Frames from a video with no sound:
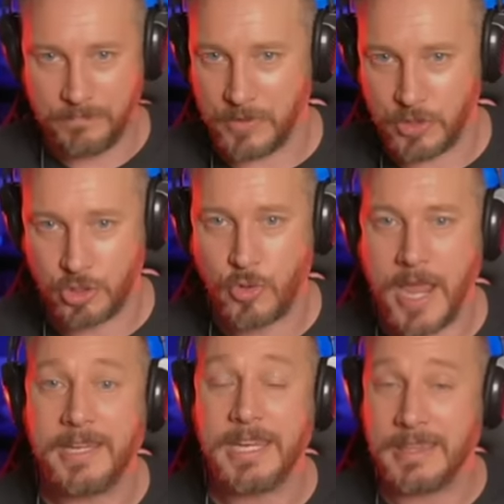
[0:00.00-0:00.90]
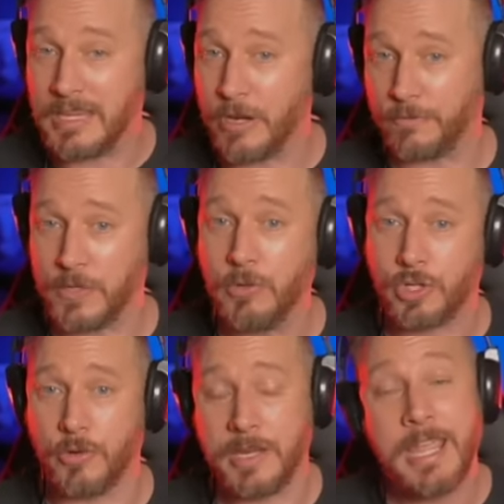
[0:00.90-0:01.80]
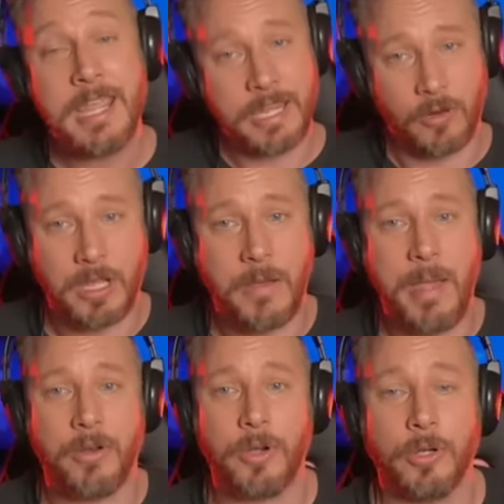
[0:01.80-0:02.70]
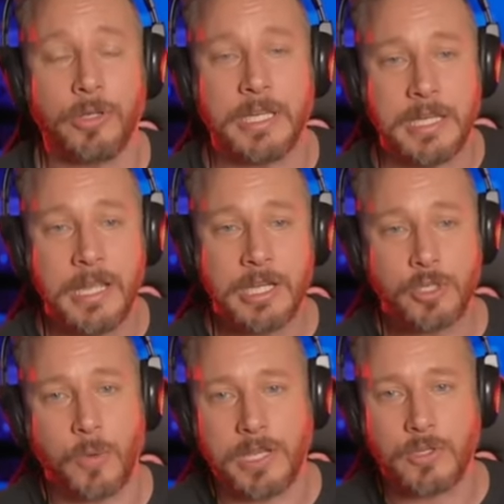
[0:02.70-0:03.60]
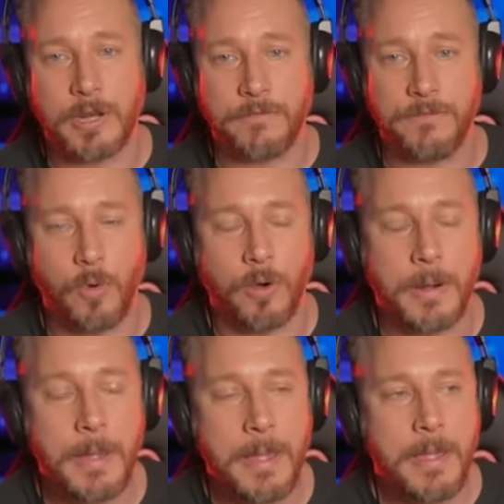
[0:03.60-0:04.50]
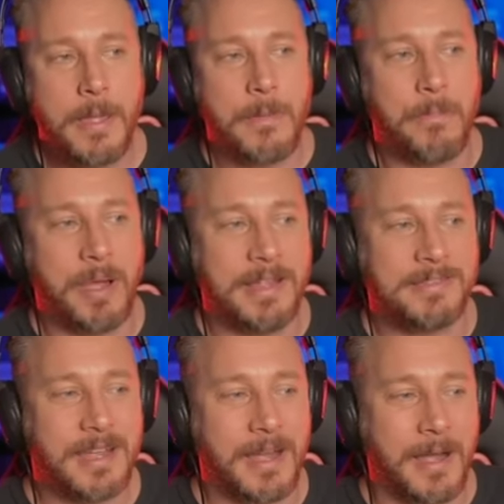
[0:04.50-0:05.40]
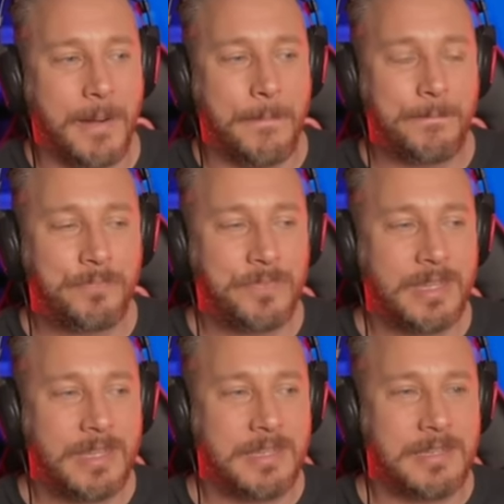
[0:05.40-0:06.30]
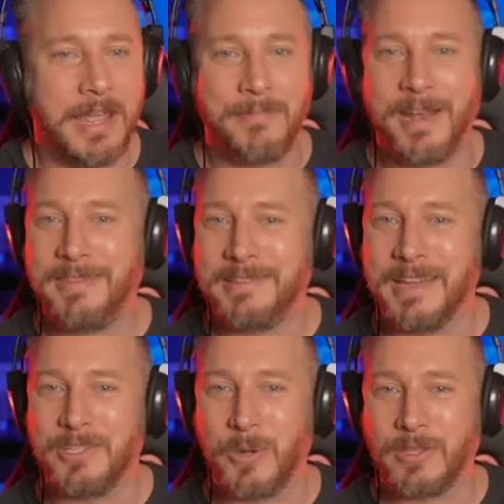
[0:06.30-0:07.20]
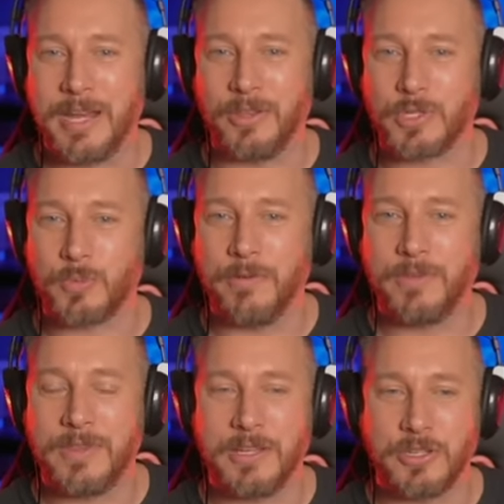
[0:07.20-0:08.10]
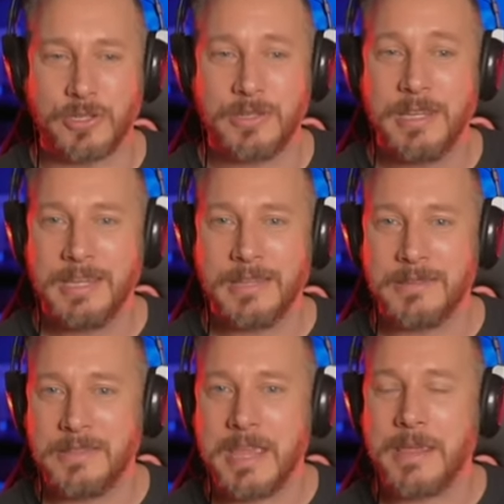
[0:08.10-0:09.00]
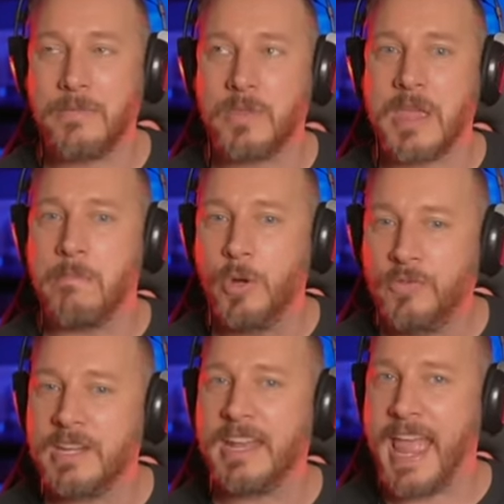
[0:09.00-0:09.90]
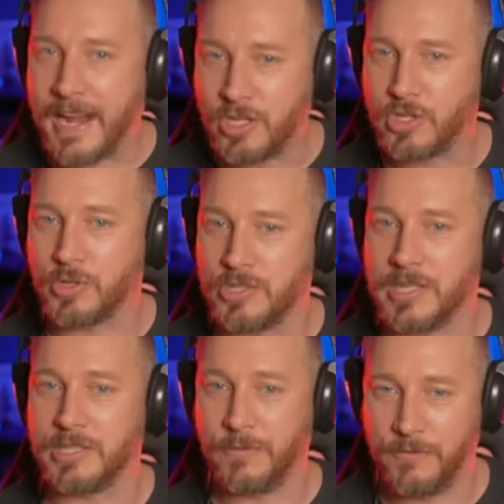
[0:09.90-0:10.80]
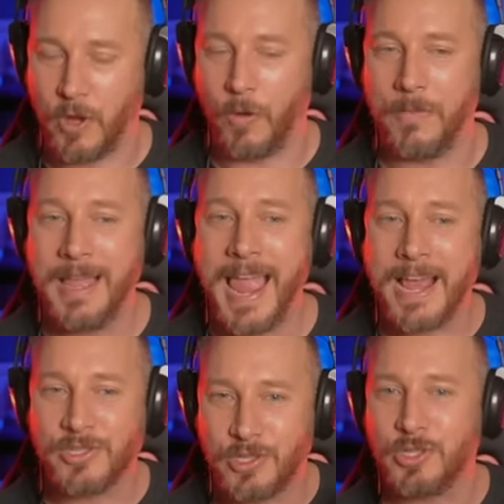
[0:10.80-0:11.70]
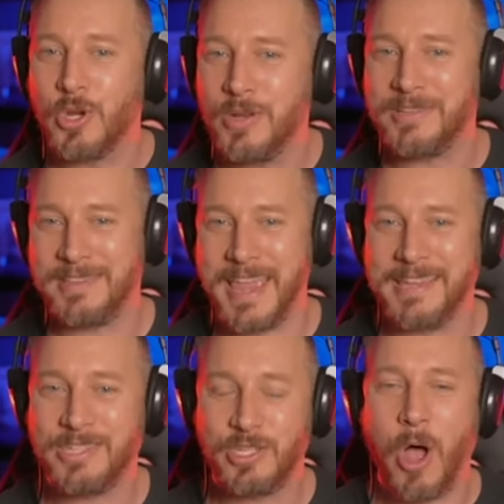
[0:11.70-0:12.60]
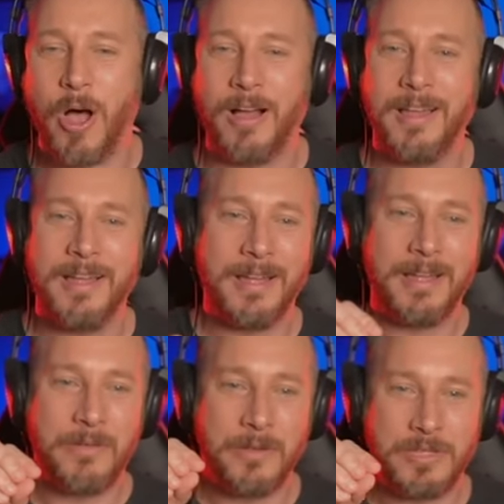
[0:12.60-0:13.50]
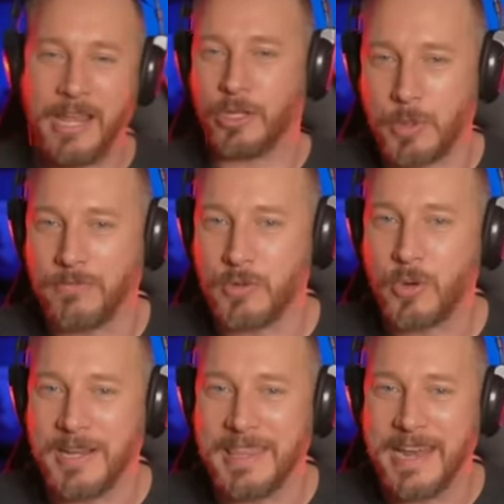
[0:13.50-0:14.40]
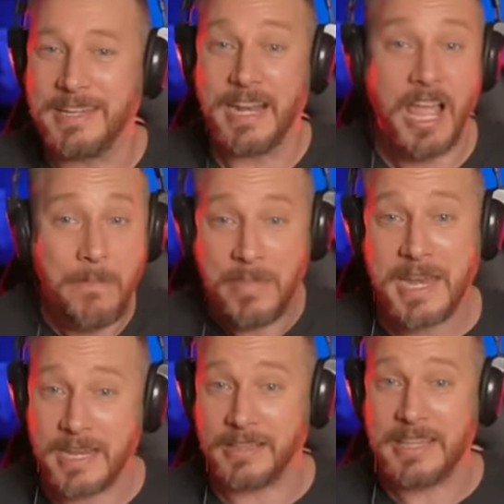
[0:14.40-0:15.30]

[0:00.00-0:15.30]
the strike in the near future. It'll come out early twenty twenty-four. But um, yeah, I mean, I think that Taylor Swift thing just is, they they moved an Exorcist film as soon as they saw Taylor Swift was going to that oh, yeah. day. Immediately